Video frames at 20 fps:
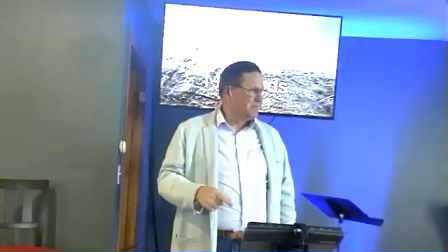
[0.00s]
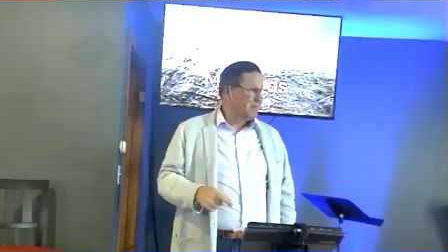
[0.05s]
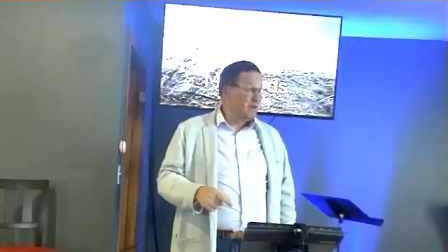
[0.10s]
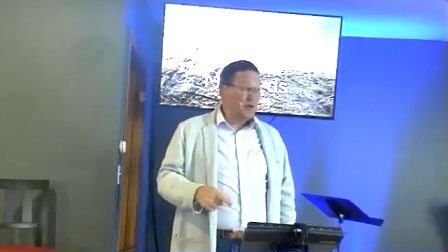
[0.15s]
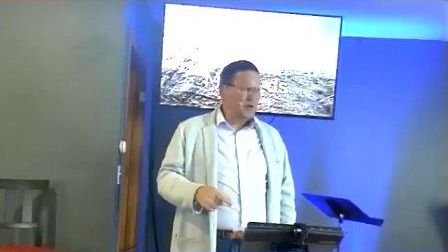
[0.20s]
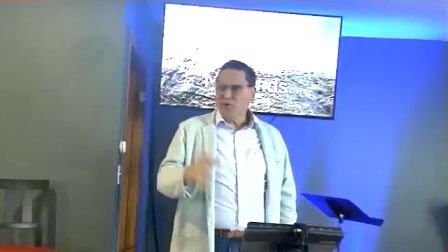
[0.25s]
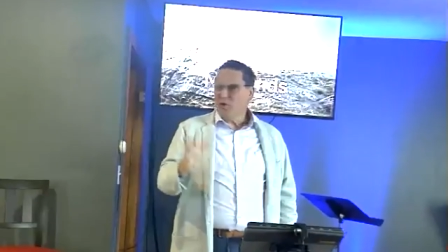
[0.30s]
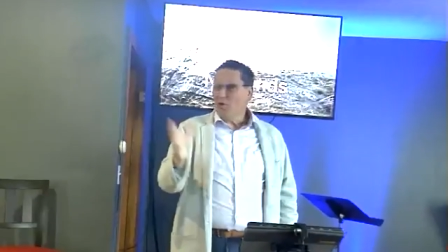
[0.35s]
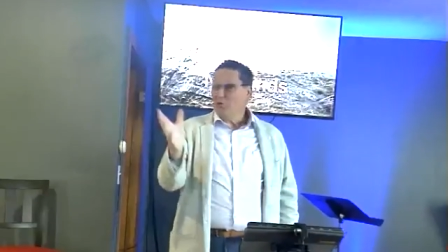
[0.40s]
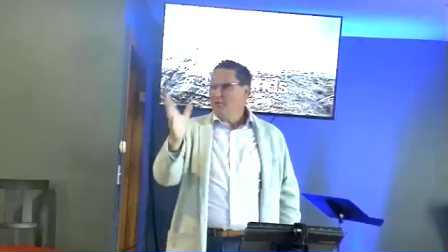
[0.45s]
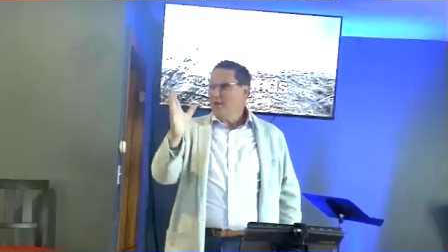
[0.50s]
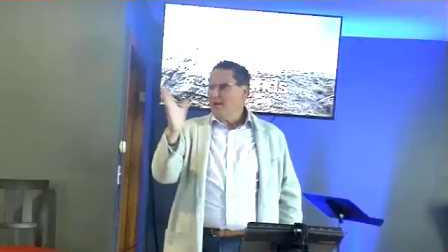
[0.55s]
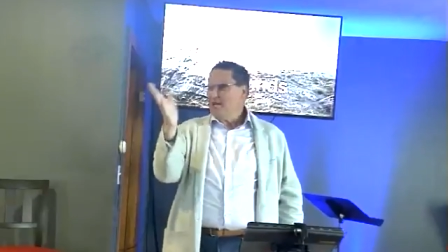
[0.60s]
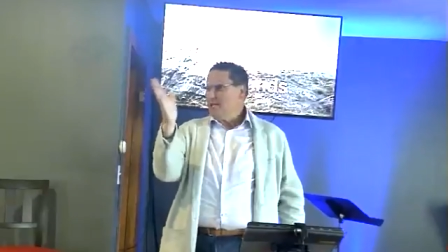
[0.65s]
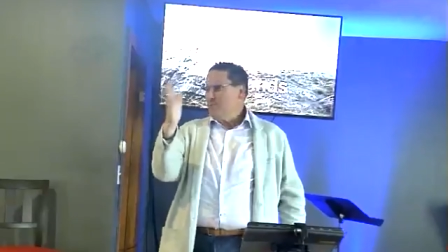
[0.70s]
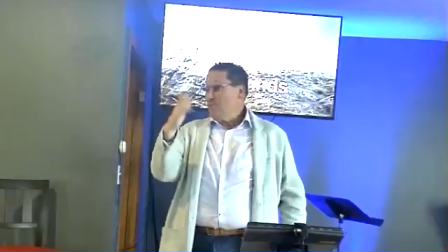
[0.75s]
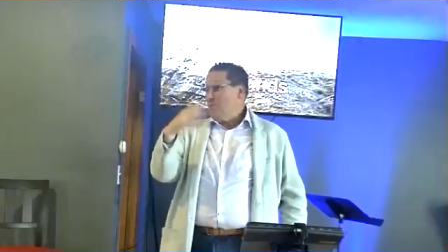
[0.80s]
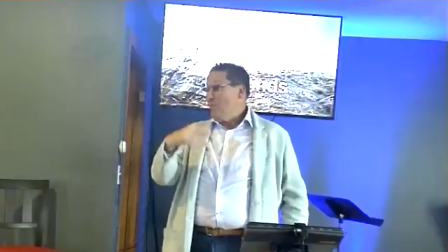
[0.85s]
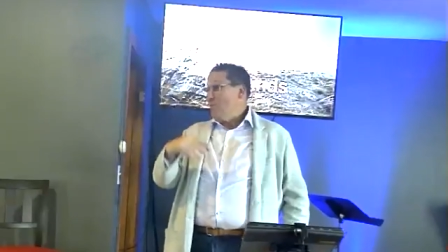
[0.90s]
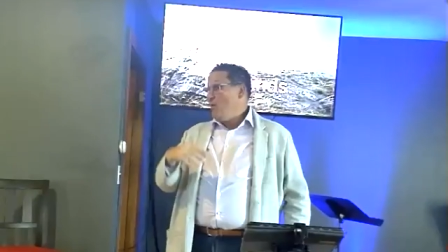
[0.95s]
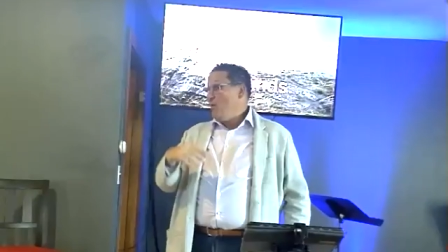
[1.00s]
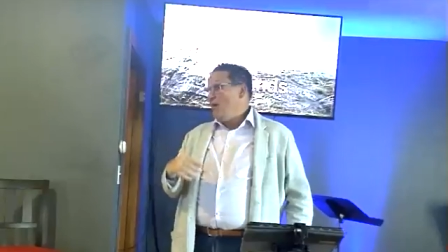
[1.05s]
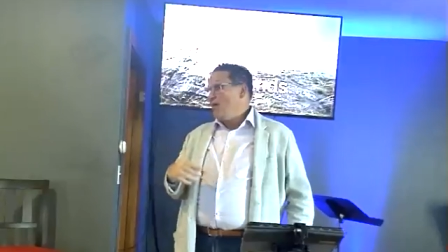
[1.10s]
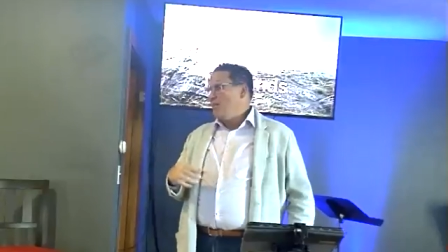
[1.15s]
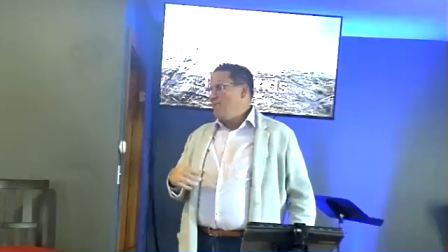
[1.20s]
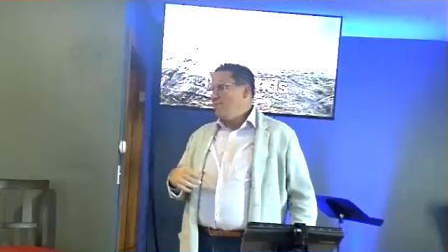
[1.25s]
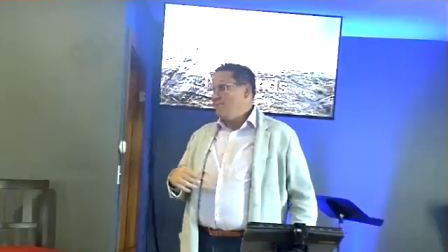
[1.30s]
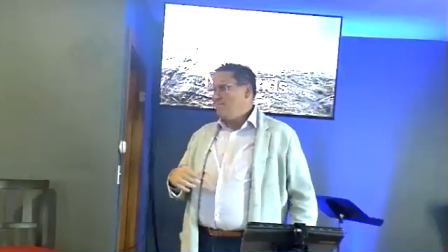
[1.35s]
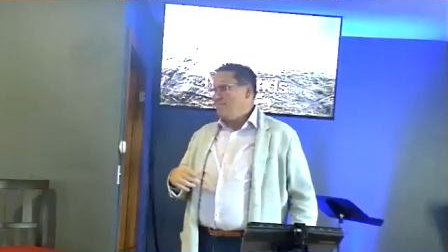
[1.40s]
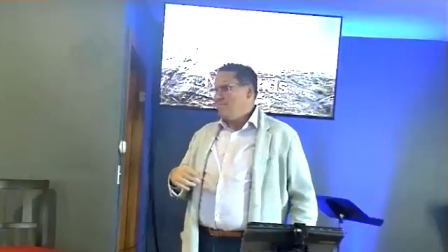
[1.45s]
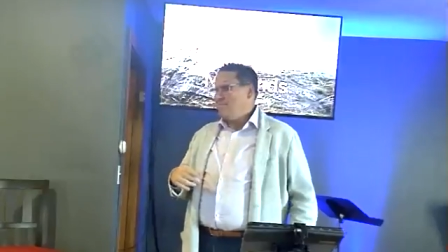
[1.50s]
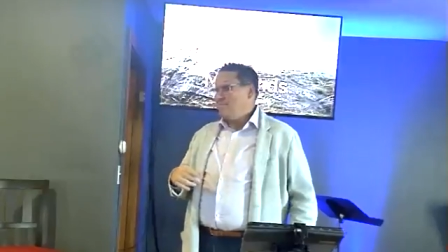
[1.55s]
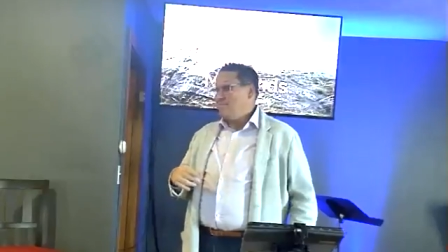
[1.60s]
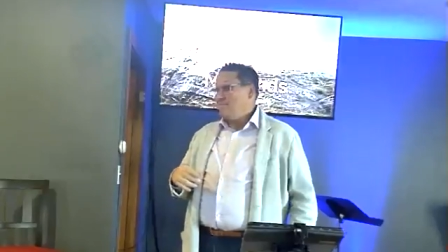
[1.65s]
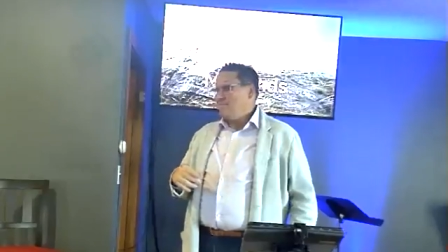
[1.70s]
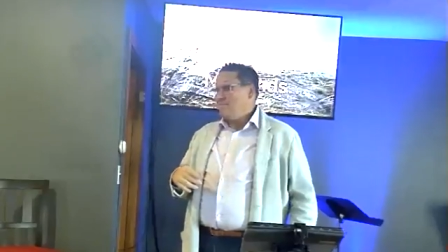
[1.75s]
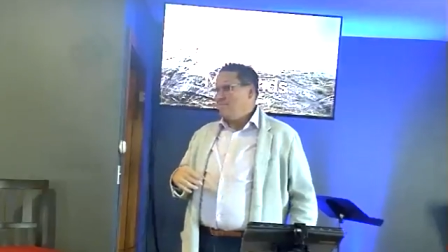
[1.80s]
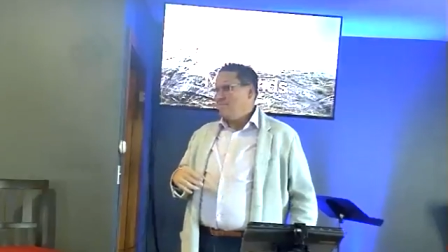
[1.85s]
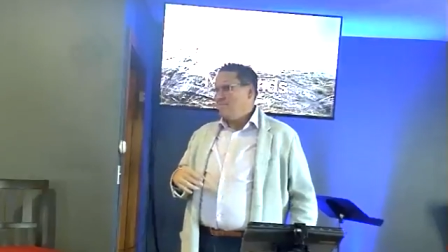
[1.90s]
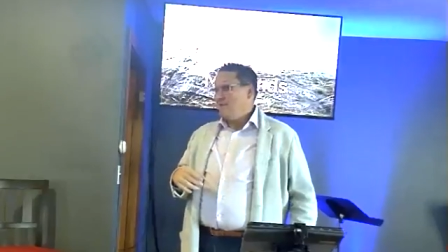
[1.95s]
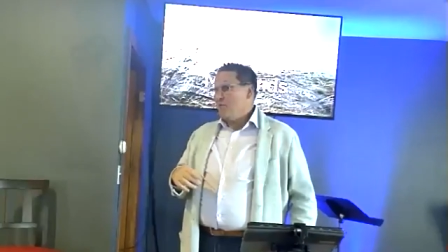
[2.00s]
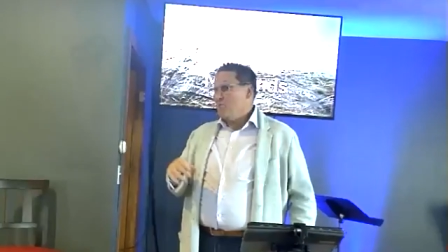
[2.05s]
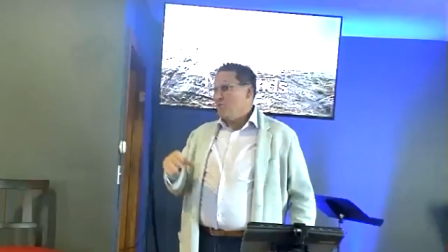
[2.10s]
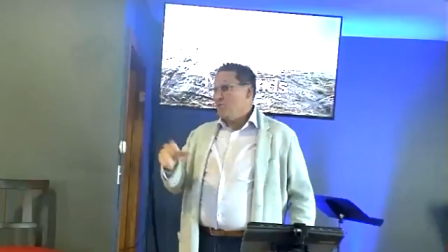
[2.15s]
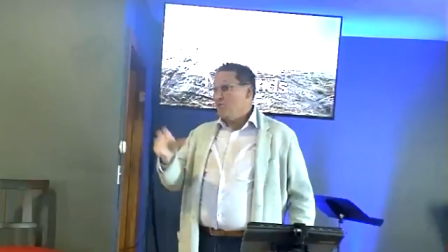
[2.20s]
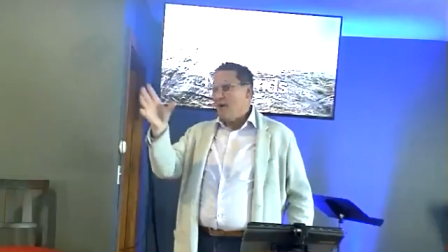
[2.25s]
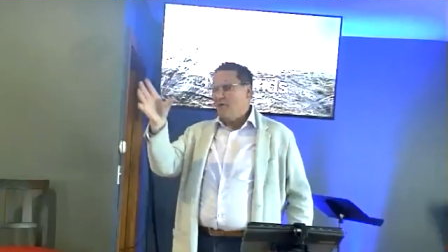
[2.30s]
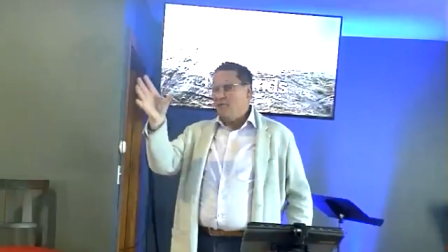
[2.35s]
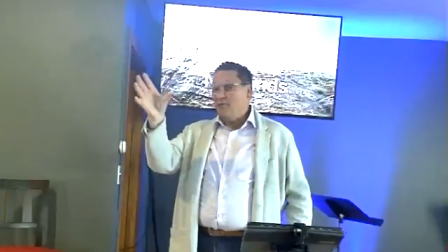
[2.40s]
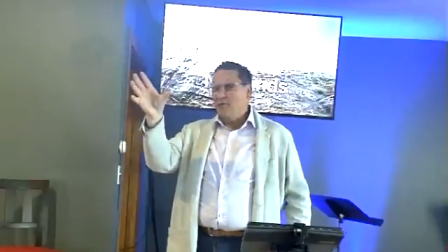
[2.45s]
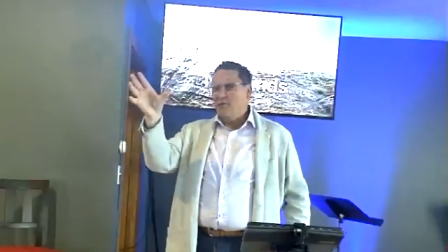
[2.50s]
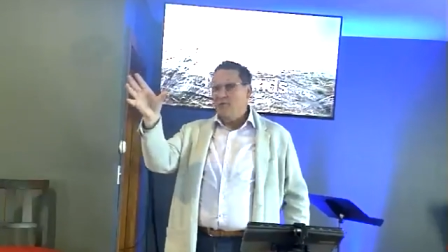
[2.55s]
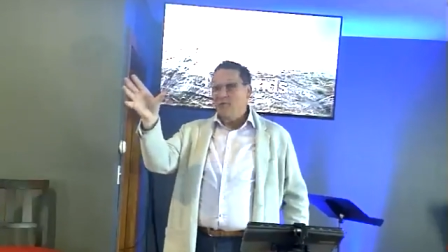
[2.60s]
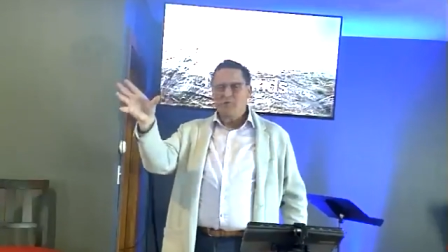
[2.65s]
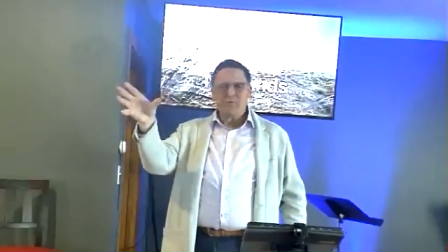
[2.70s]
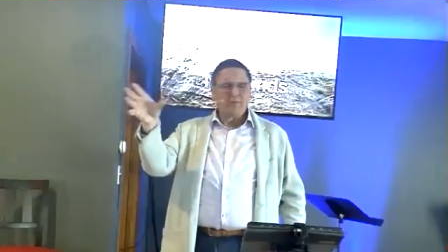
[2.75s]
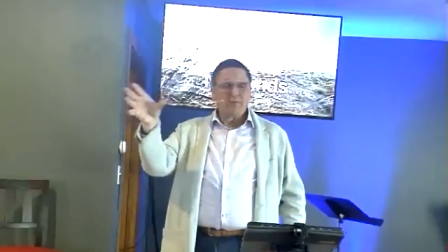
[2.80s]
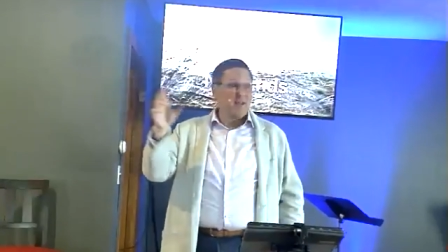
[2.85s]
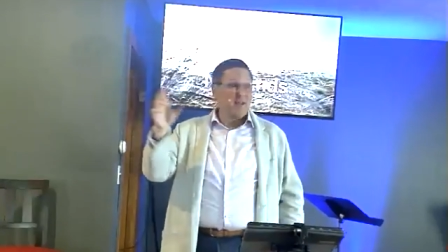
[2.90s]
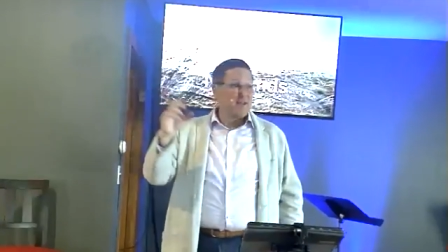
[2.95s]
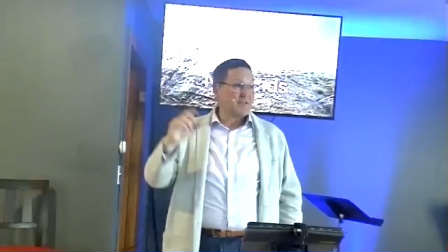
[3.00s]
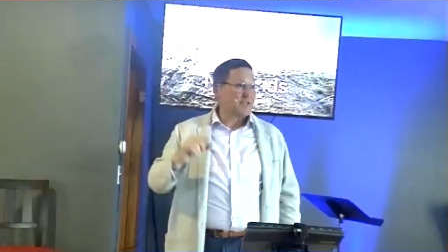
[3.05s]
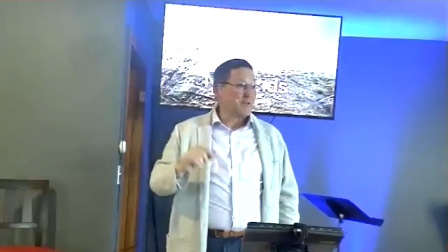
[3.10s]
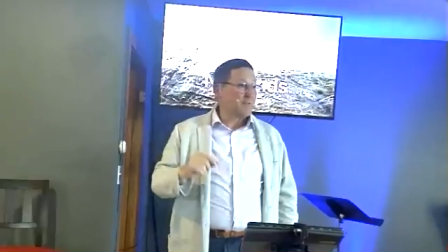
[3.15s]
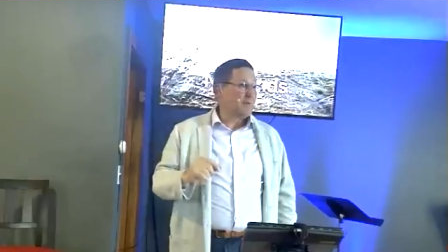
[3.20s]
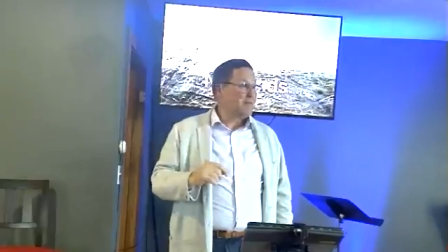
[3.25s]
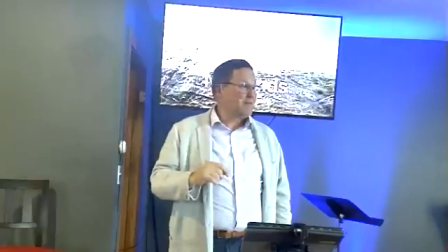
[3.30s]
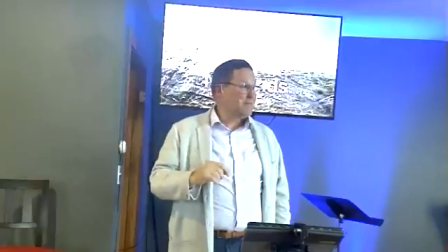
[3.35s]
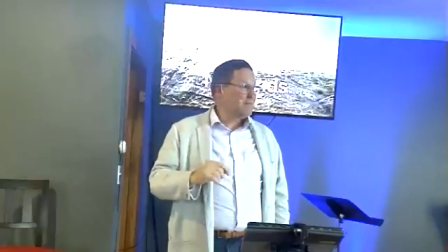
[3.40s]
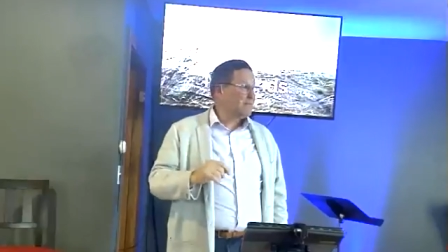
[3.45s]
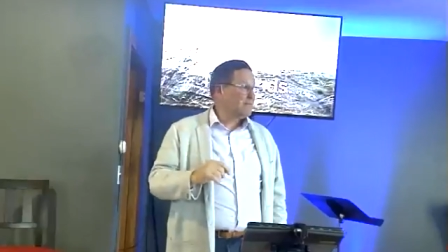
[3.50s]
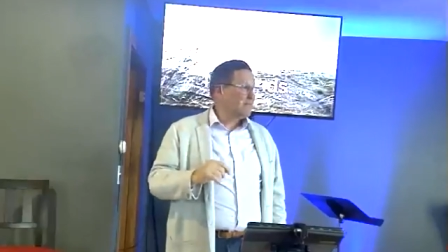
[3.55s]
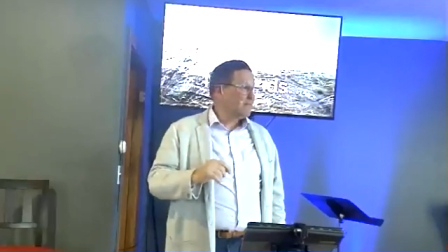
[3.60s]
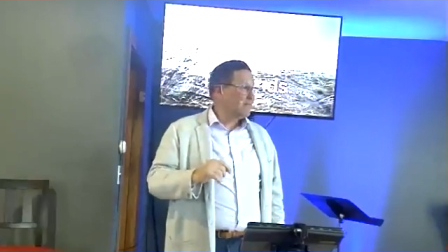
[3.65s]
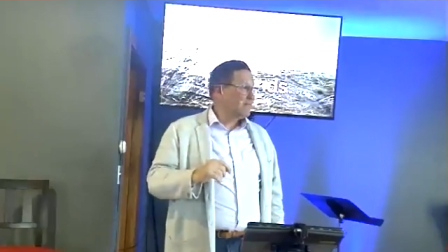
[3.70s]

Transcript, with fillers: Here's an Old Testament one that was found in the New Testament